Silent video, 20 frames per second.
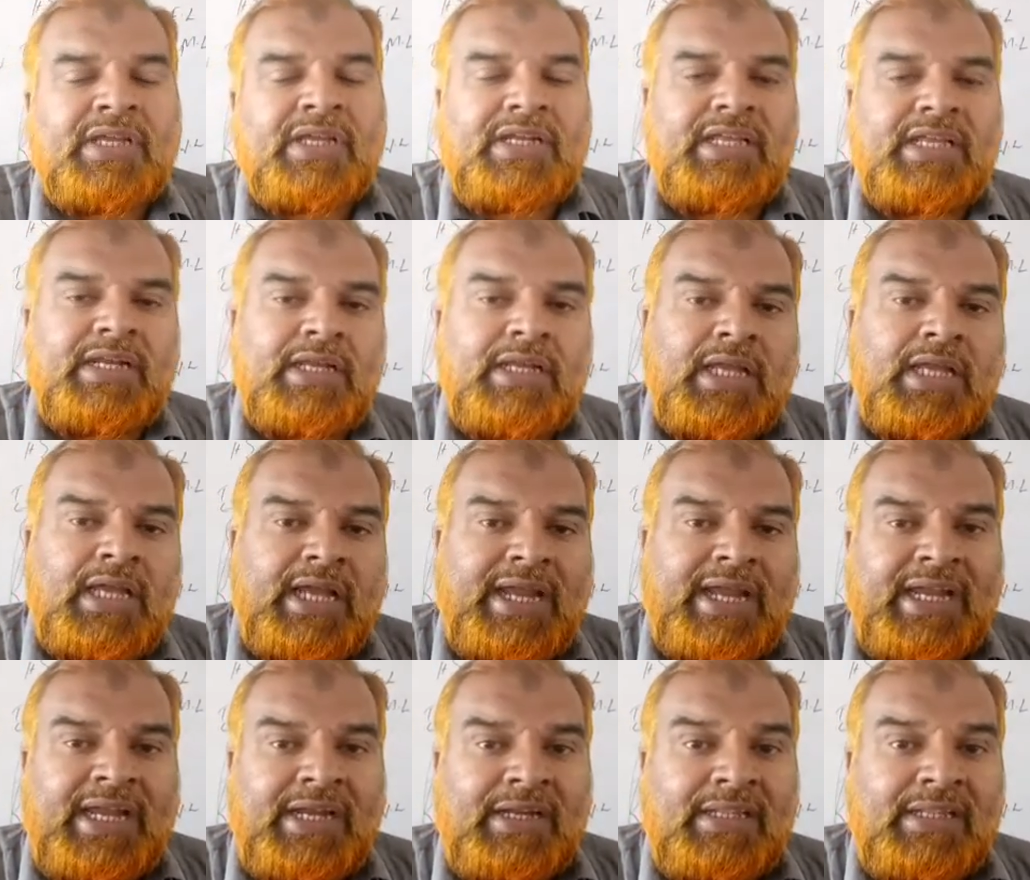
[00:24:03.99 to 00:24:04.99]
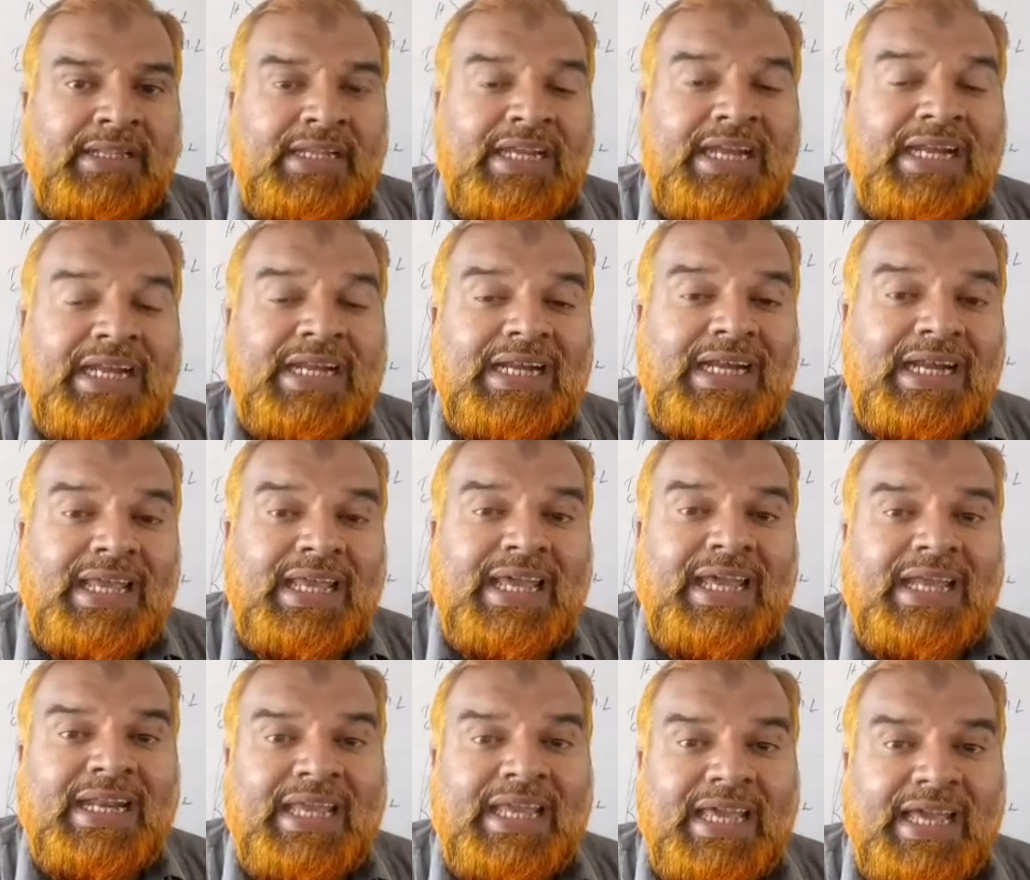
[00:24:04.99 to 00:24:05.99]
Clear? And it
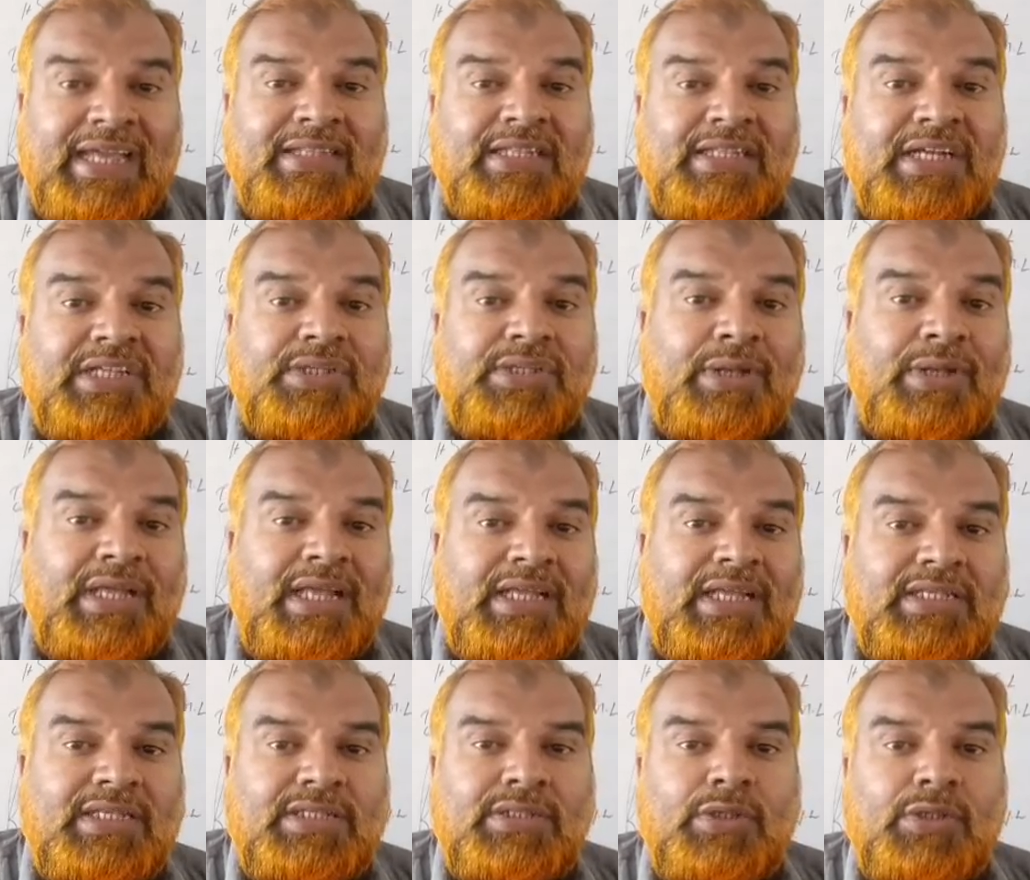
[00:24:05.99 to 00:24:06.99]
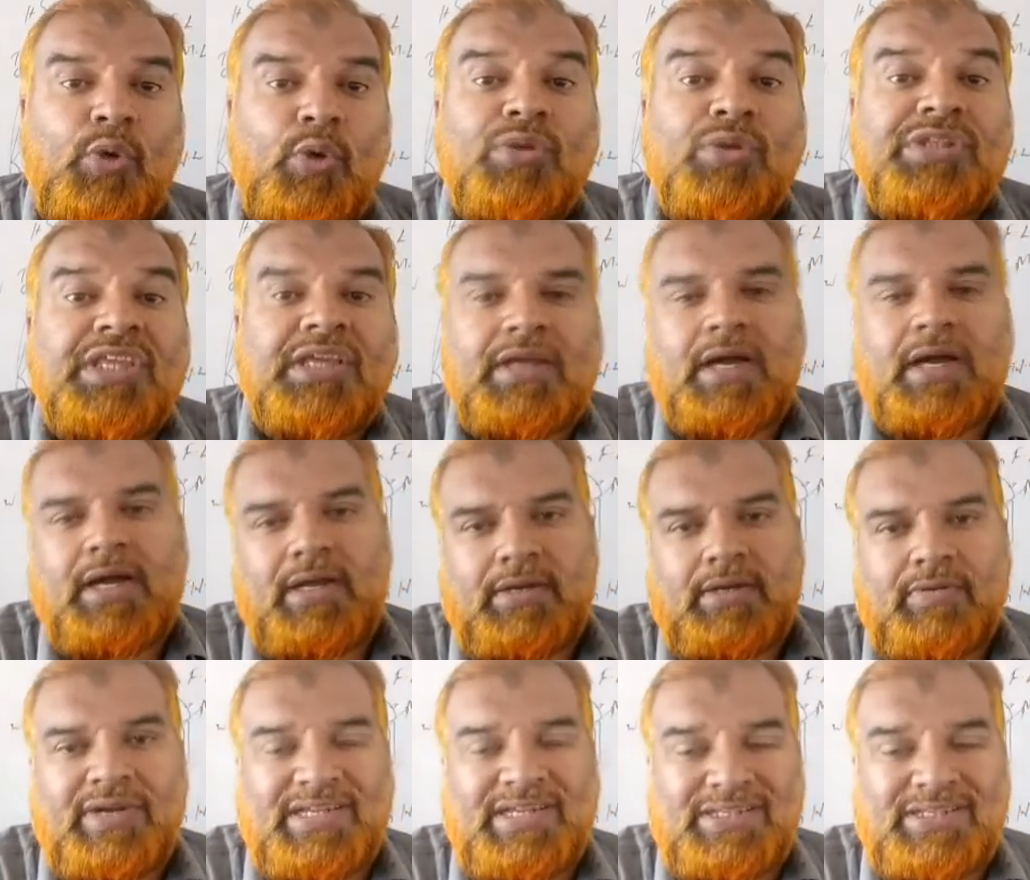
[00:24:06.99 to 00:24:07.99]
lay an egg that is known as
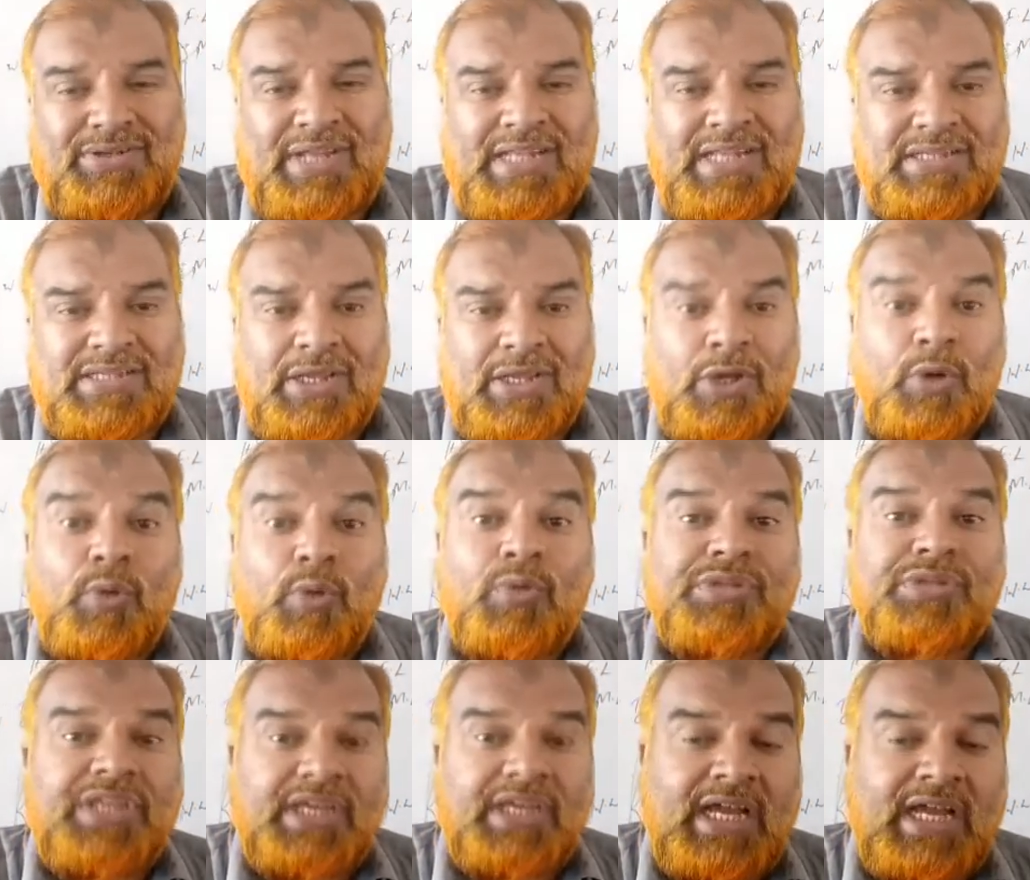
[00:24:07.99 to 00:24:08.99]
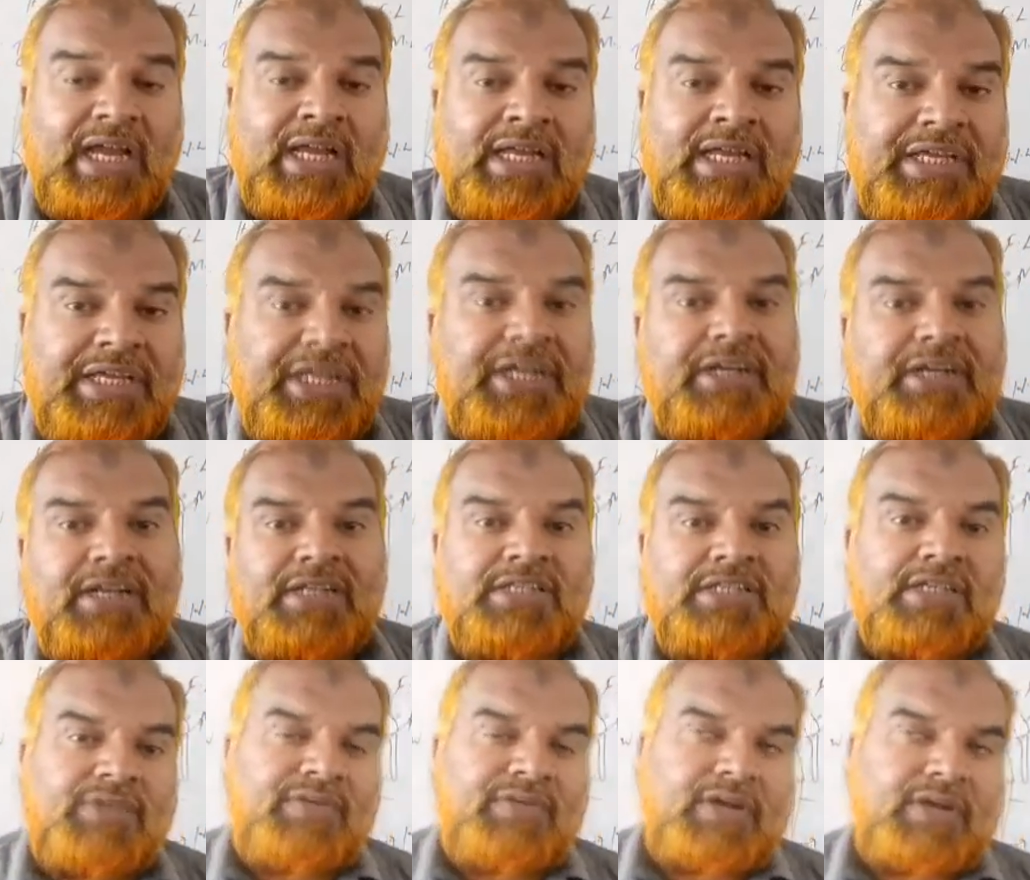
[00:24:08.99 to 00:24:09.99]
ootheca. What is known as ootheca? It
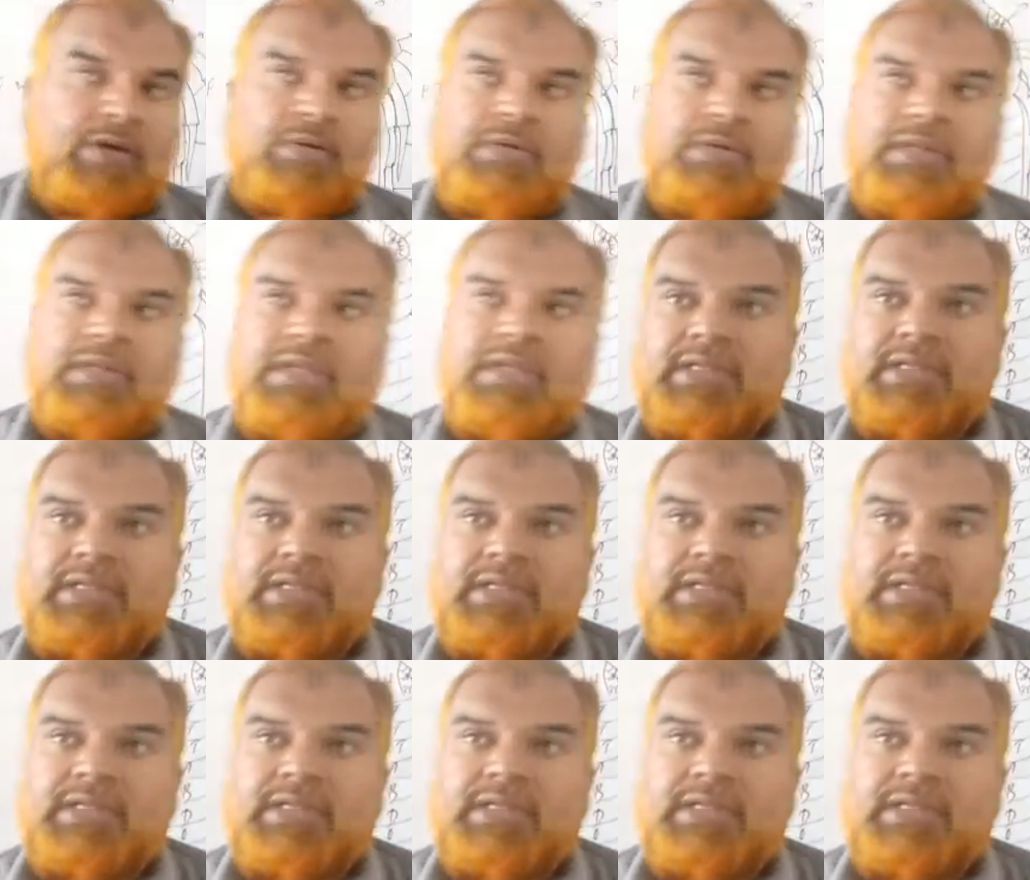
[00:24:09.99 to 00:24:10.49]
consists of around.